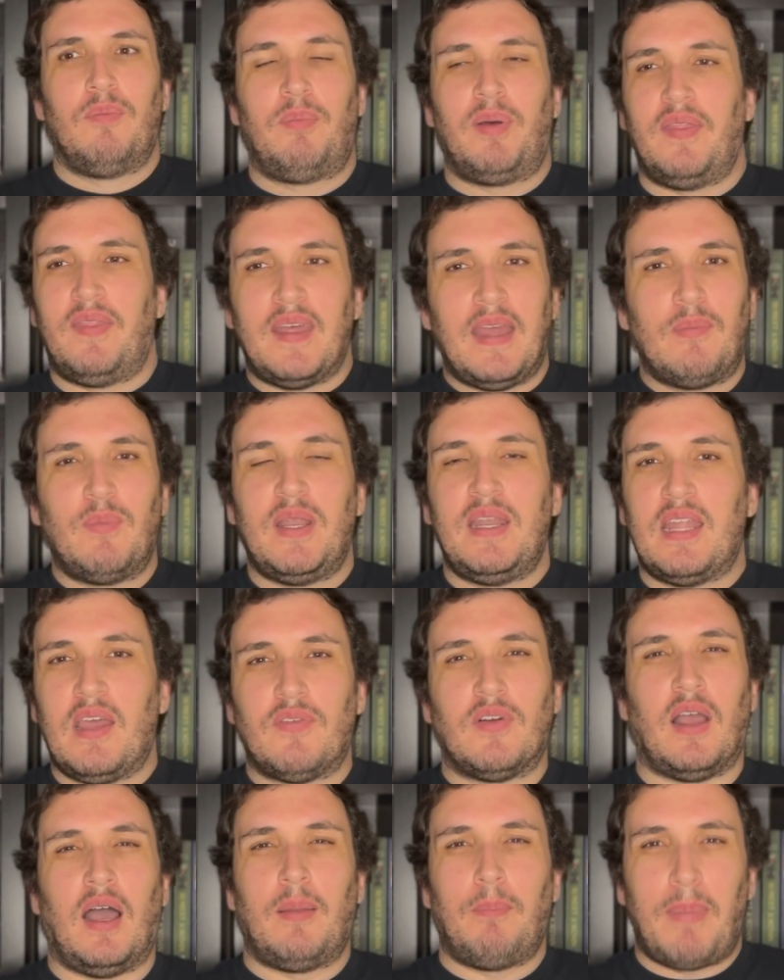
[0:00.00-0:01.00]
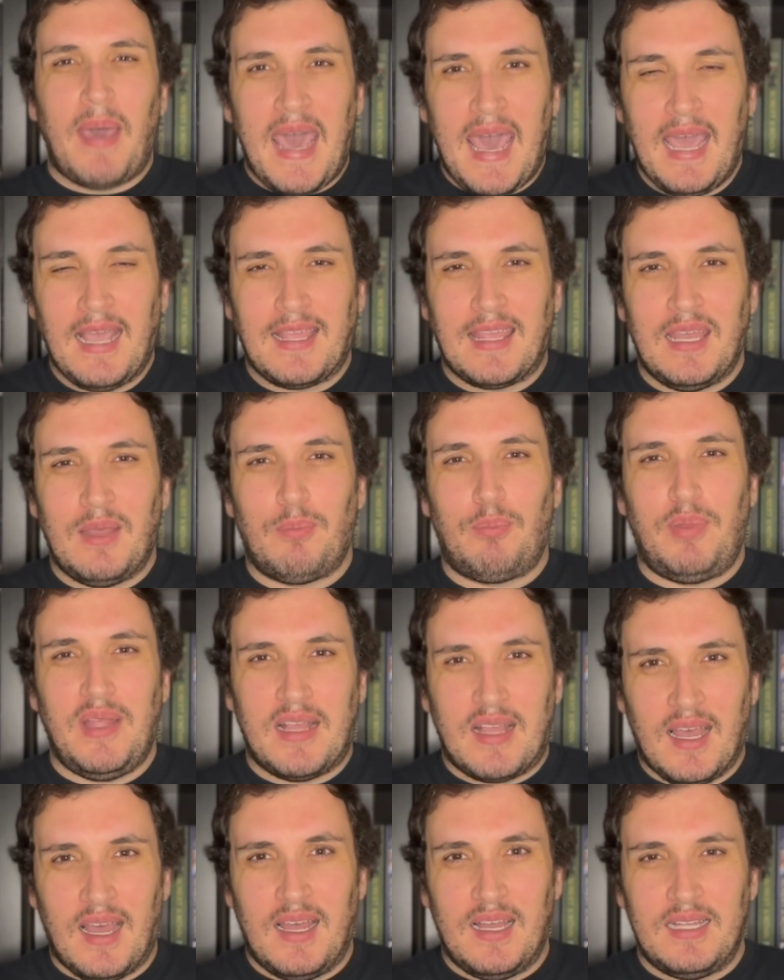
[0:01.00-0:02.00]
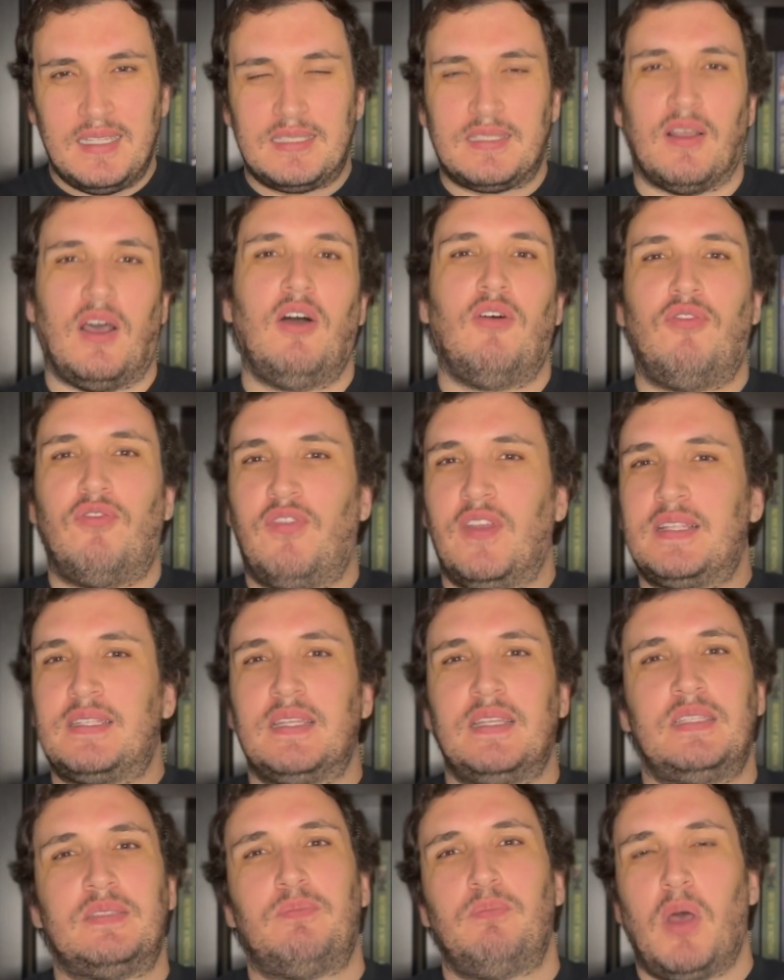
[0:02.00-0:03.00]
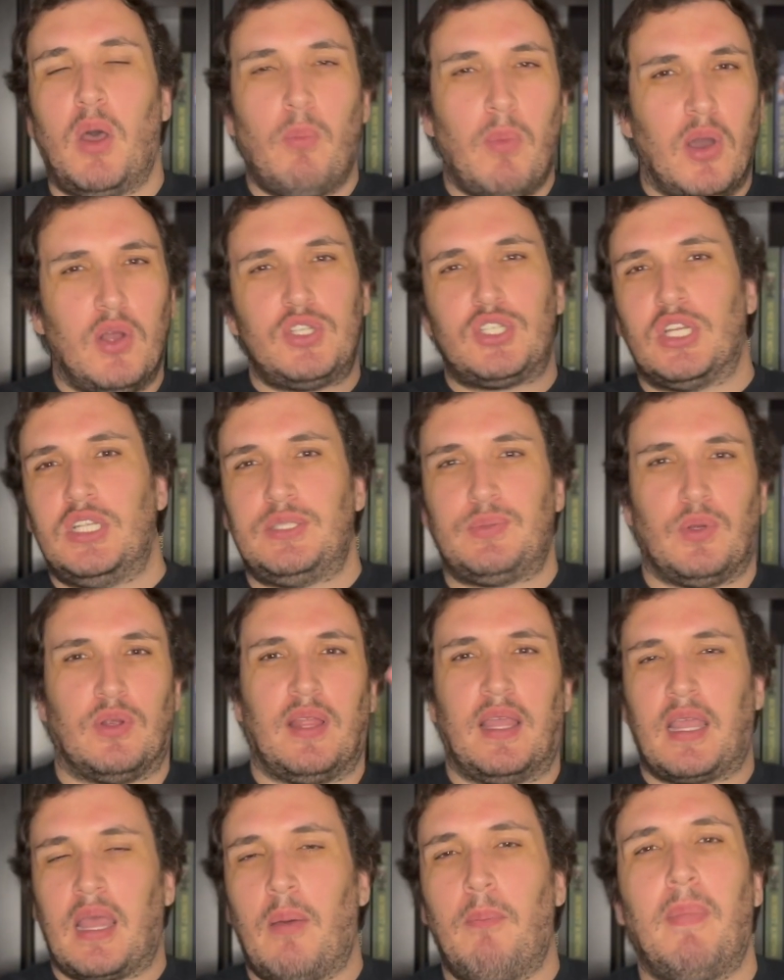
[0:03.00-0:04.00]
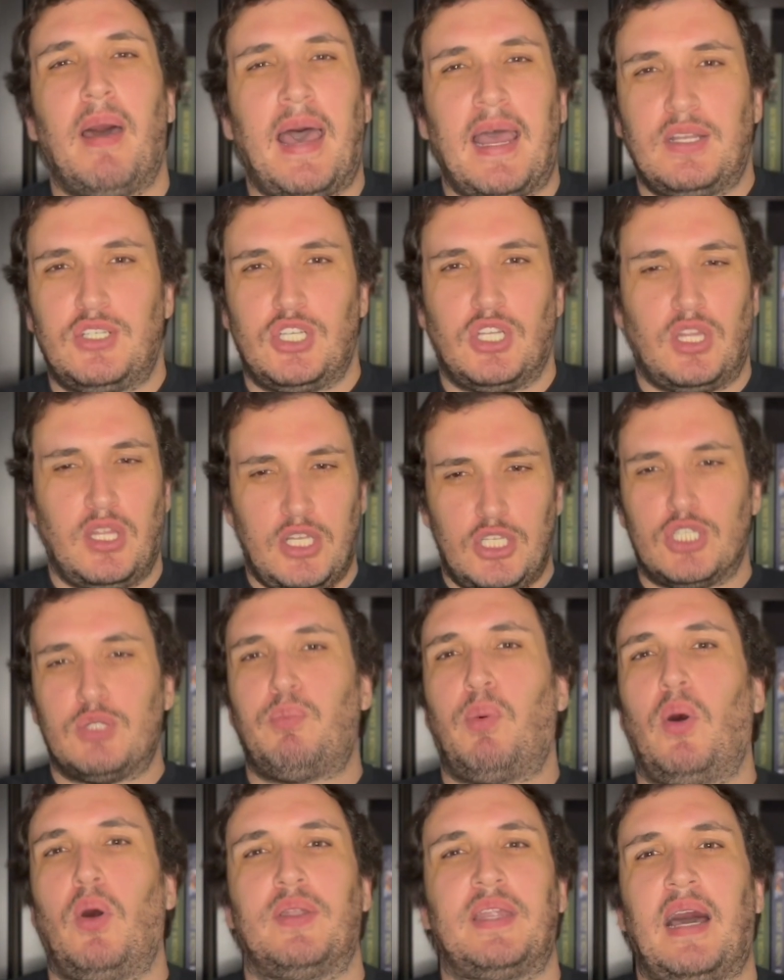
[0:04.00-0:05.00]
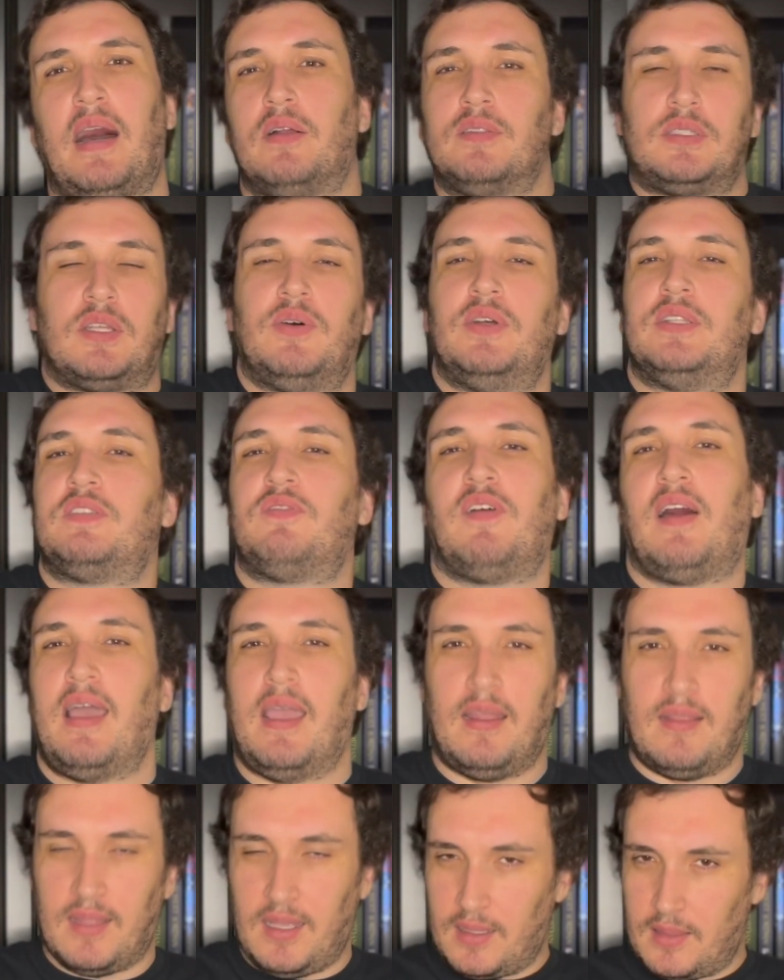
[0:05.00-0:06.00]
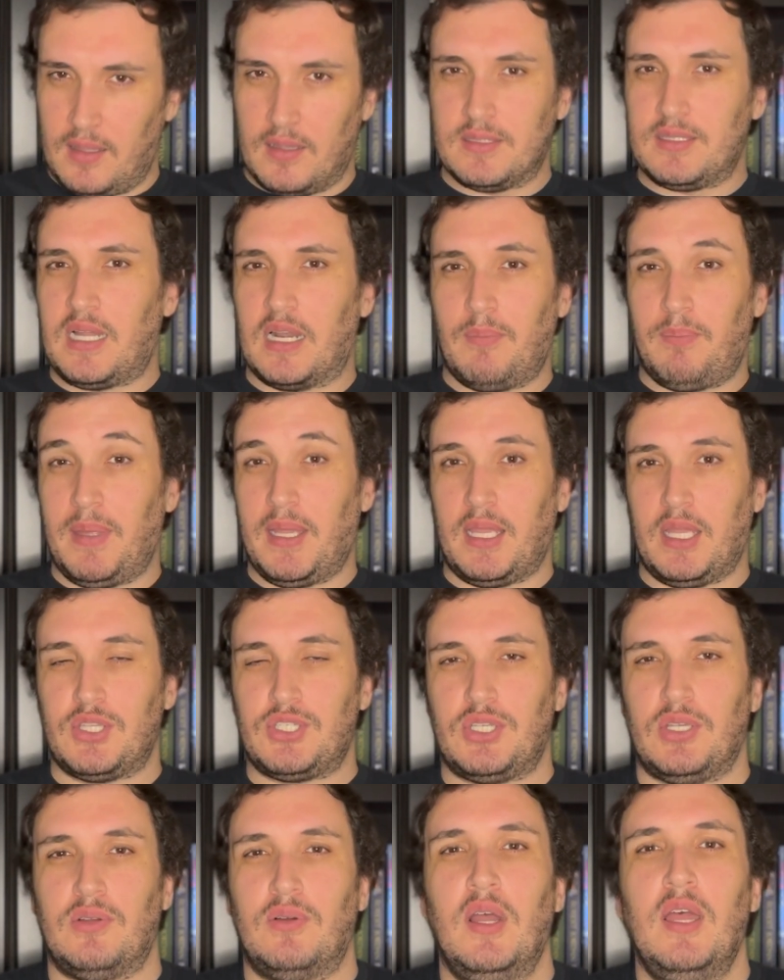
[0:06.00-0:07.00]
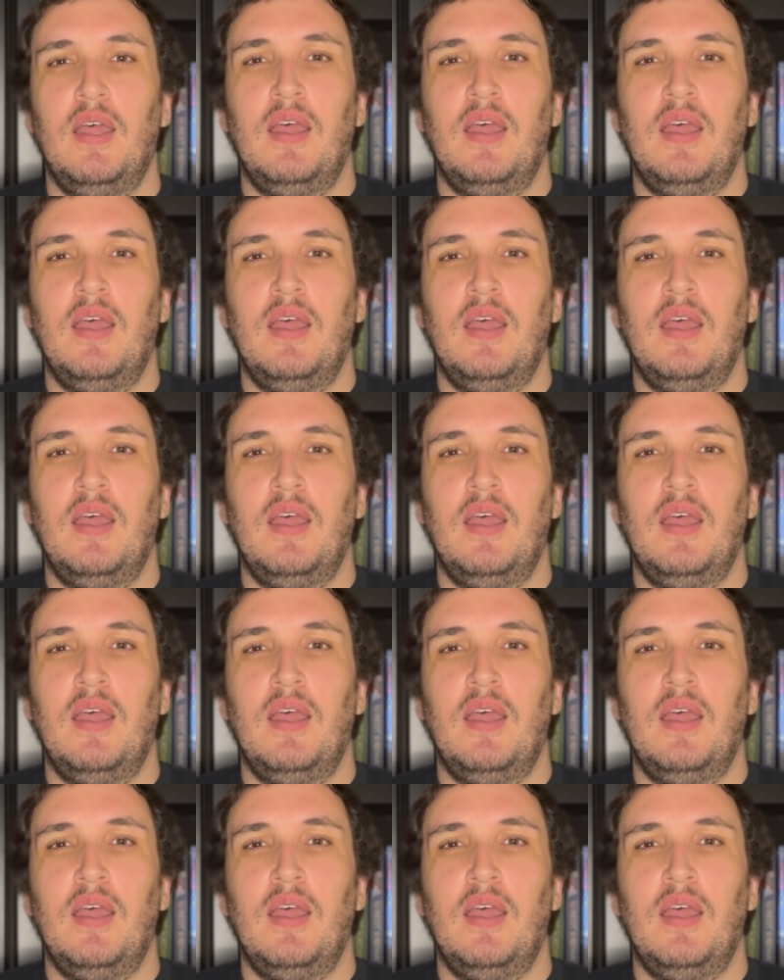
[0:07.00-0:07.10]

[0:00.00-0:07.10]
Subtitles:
but then we never unpack it because, oh, Fitz's emotions were like magically just pulled out, so it's fine. Like, there's not a big issue.